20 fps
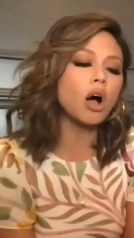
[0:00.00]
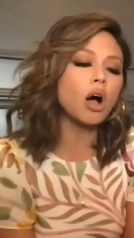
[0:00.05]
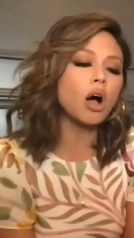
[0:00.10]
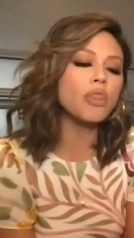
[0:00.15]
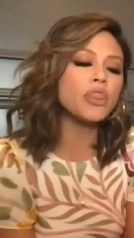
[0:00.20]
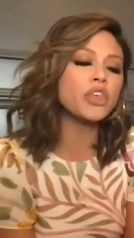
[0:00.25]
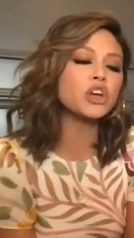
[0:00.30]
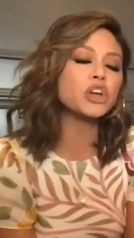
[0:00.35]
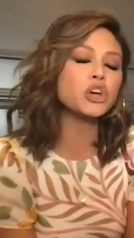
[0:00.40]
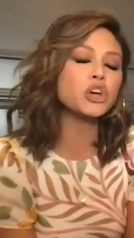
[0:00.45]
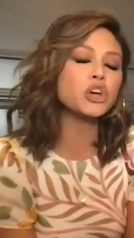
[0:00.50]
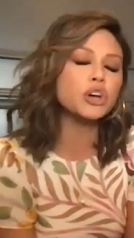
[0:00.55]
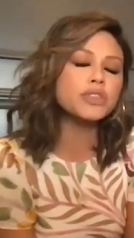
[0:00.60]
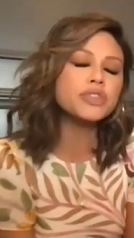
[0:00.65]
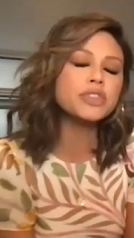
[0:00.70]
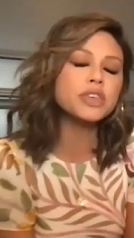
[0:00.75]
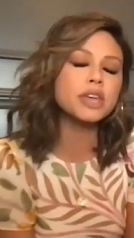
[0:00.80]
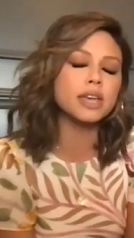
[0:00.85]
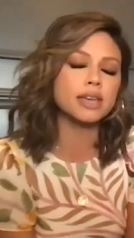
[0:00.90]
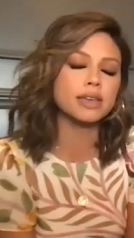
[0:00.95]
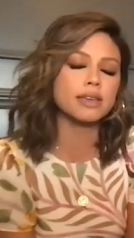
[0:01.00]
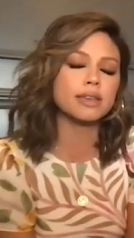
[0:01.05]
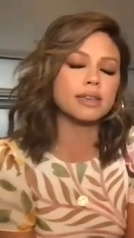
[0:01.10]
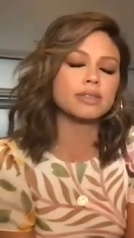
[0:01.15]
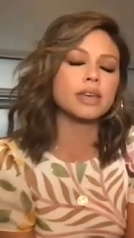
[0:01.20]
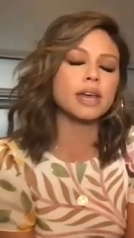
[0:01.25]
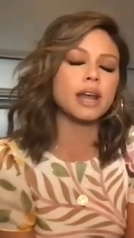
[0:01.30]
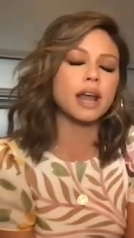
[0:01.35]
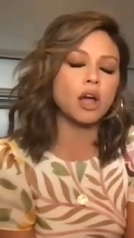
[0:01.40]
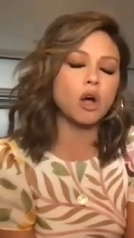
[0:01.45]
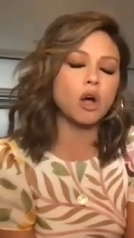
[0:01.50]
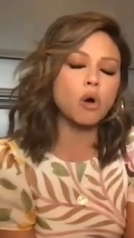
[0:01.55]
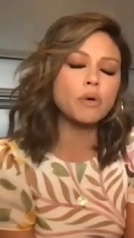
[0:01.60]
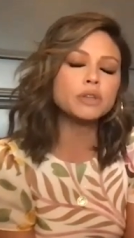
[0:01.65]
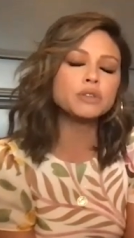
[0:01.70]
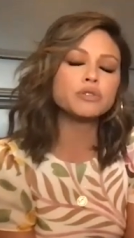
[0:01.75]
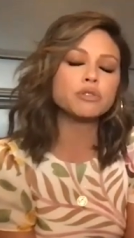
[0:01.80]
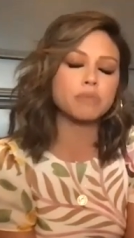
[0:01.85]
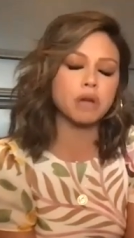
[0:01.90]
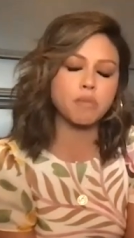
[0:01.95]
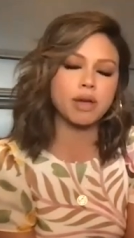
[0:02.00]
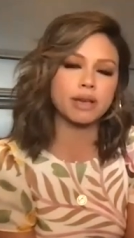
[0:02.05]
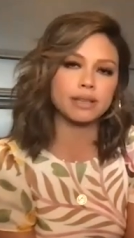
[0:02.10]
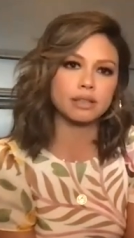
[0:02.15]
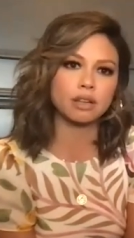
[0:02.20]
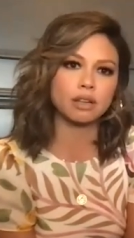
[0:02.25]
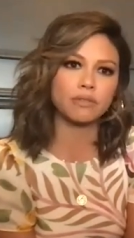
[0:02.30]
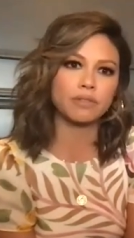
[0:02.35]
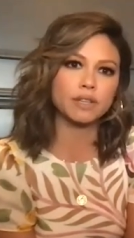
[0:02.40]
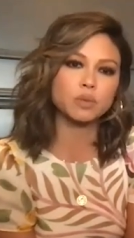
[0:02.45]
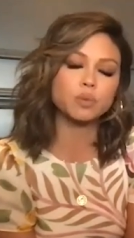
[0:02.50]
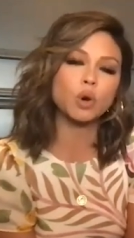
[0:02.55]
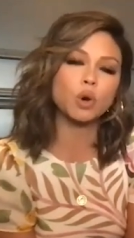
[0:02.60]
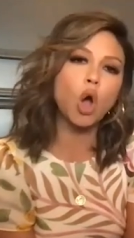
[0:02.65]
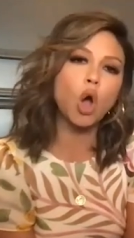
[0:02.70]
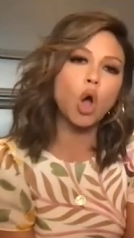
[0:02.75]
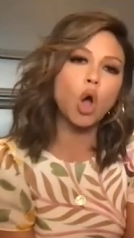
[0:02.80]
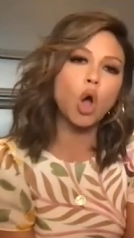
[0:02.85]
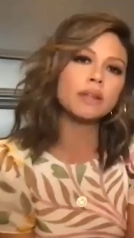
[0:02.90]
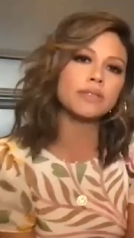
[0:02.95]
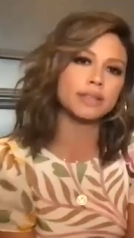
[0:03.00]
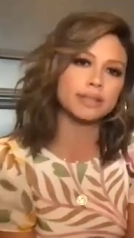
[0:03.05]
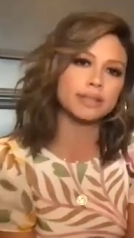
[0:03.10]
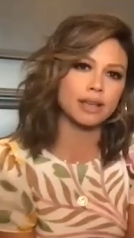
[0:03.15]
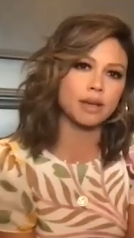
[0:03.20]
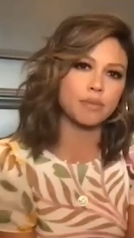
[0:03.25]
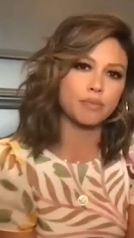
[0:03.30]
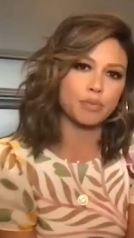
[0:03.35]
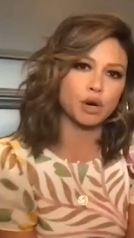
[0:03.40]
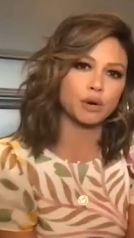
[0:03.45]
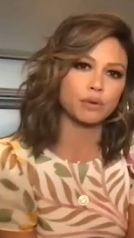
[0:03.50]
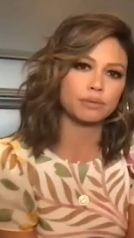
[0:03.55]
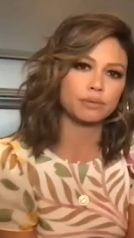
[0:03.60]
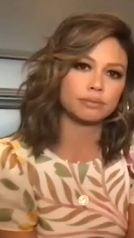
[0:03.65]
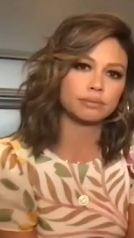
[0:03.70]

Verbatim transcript: The good thing that I always remind myself is we're all in the same boat.